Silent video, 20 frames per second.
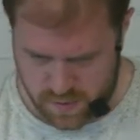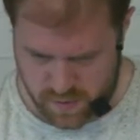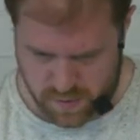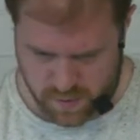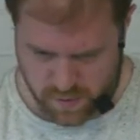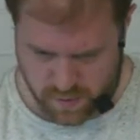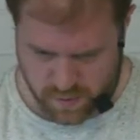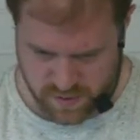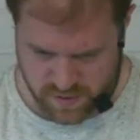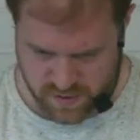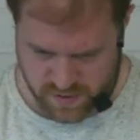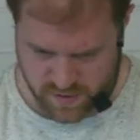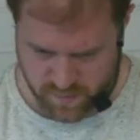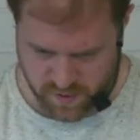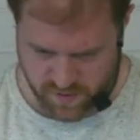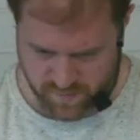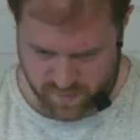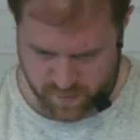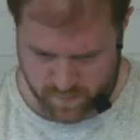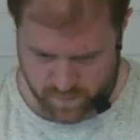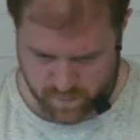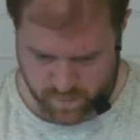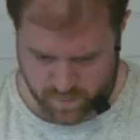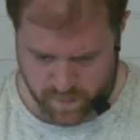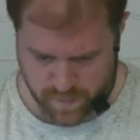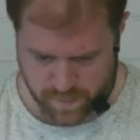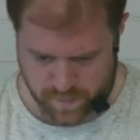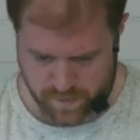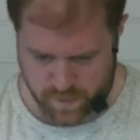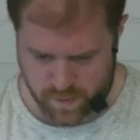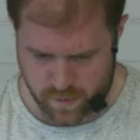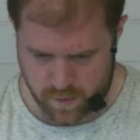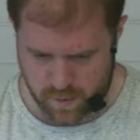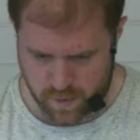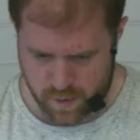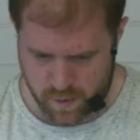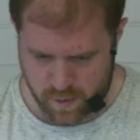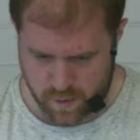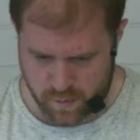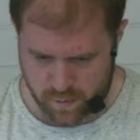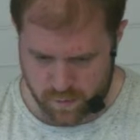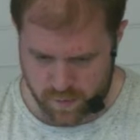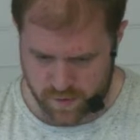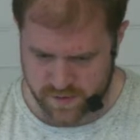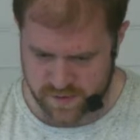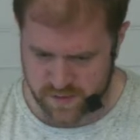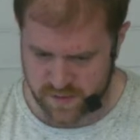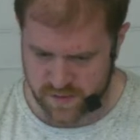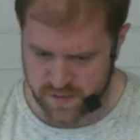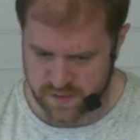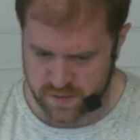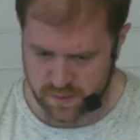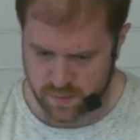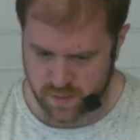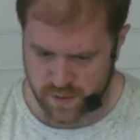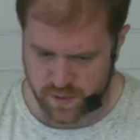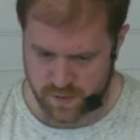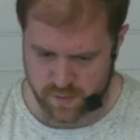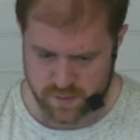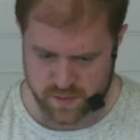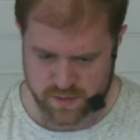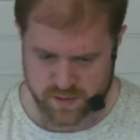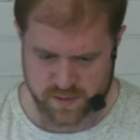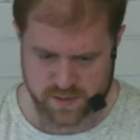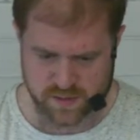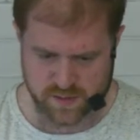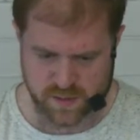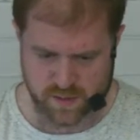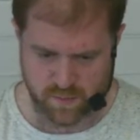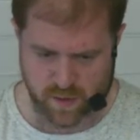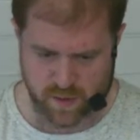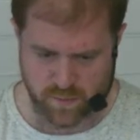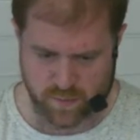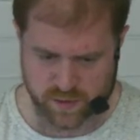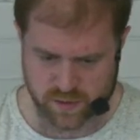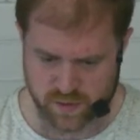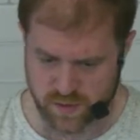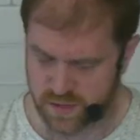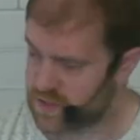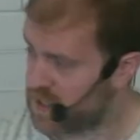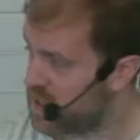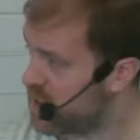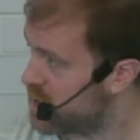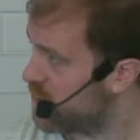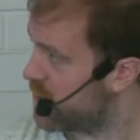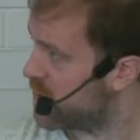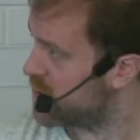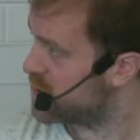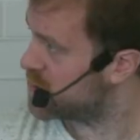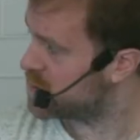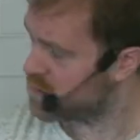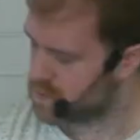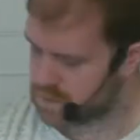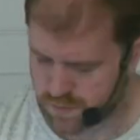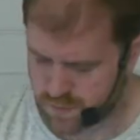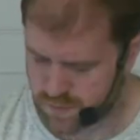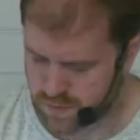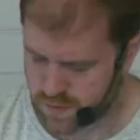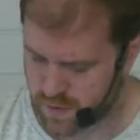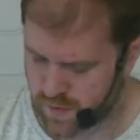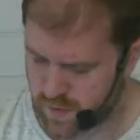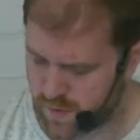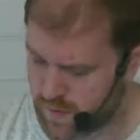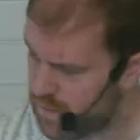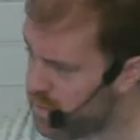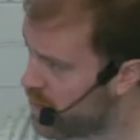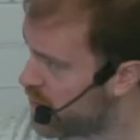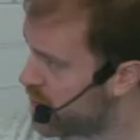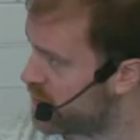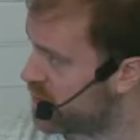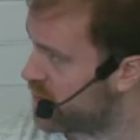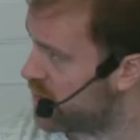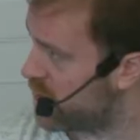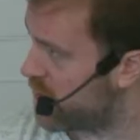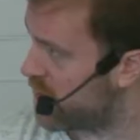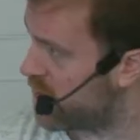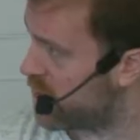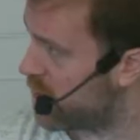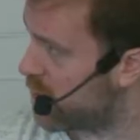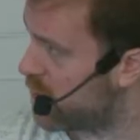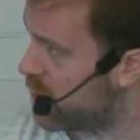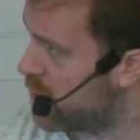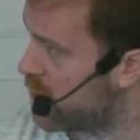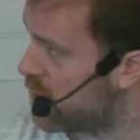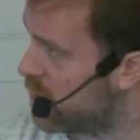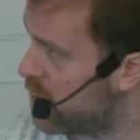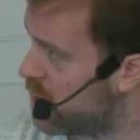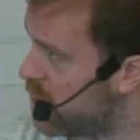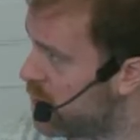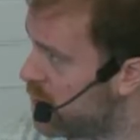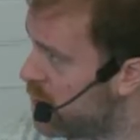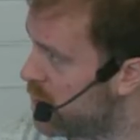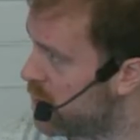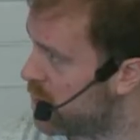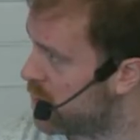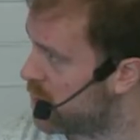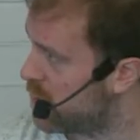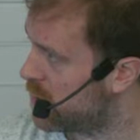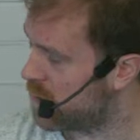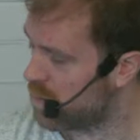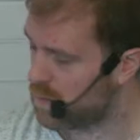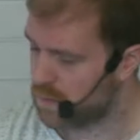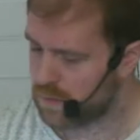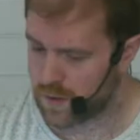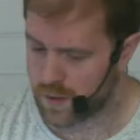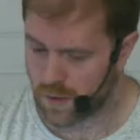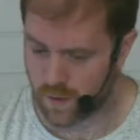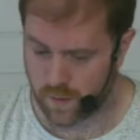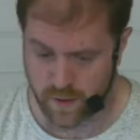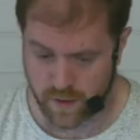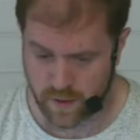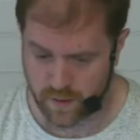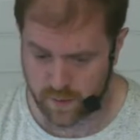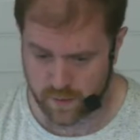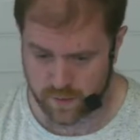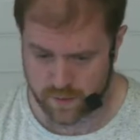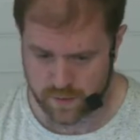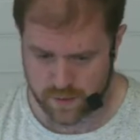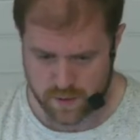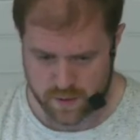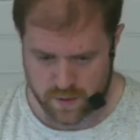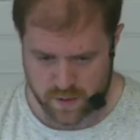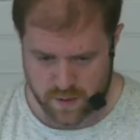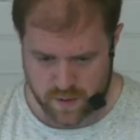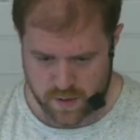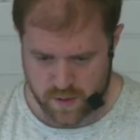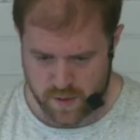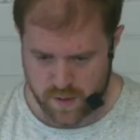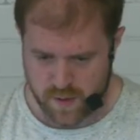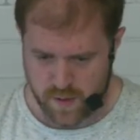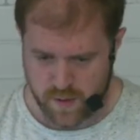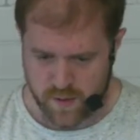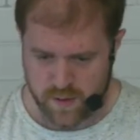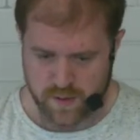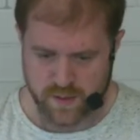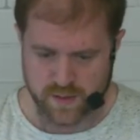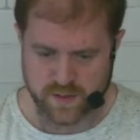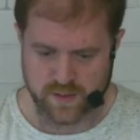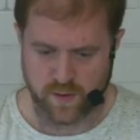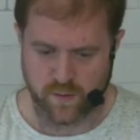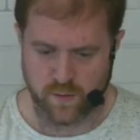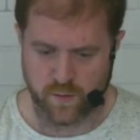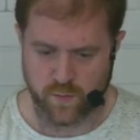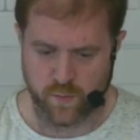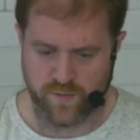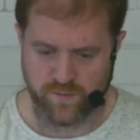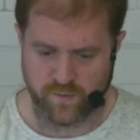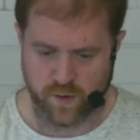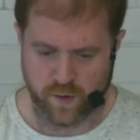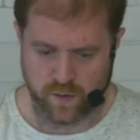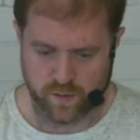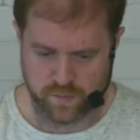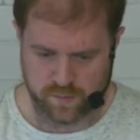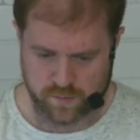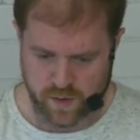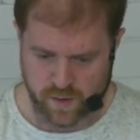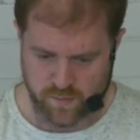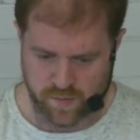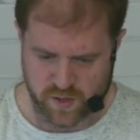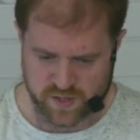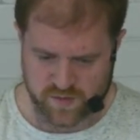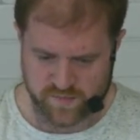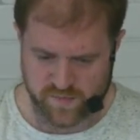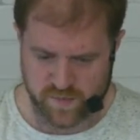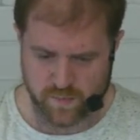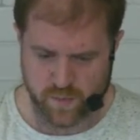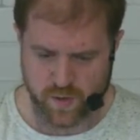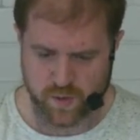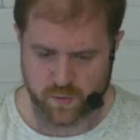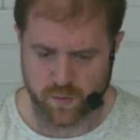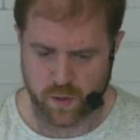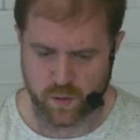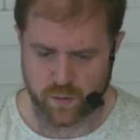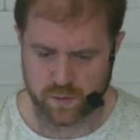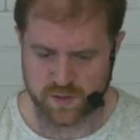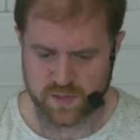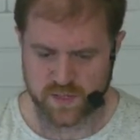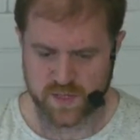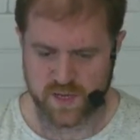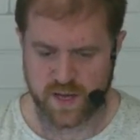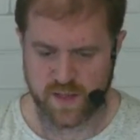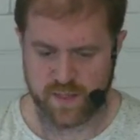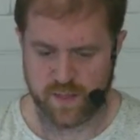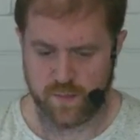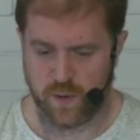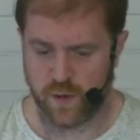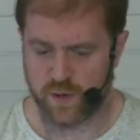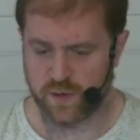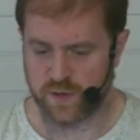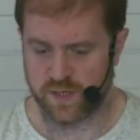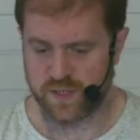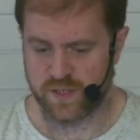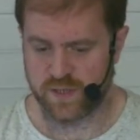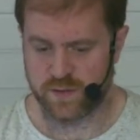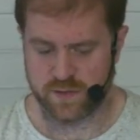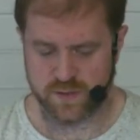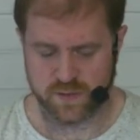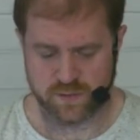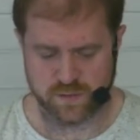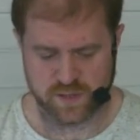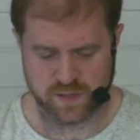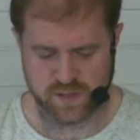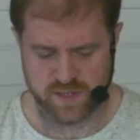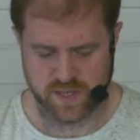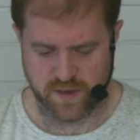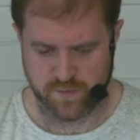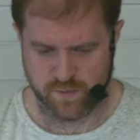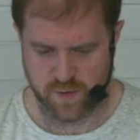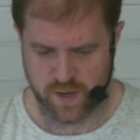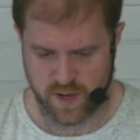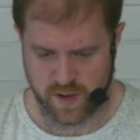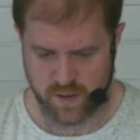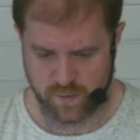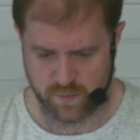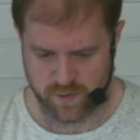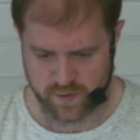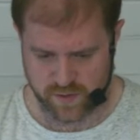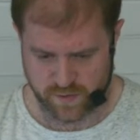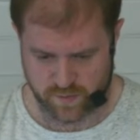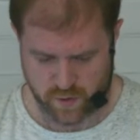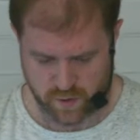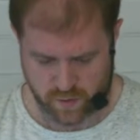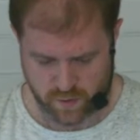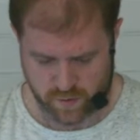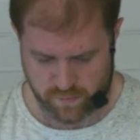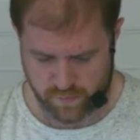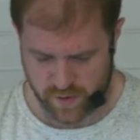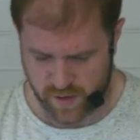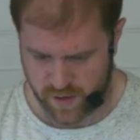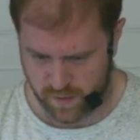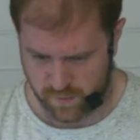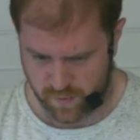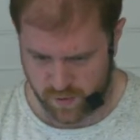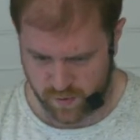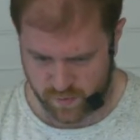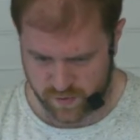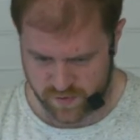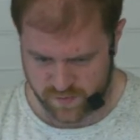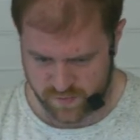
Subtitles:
look at dbeaver. Right, so these are all the users in my Postgres database. I don't know if I can zoom this one. No, I can't. So we've got a bunch of inbuilt roles and the Postgres user, which is the admin account, which I'm not going to rename, otherwise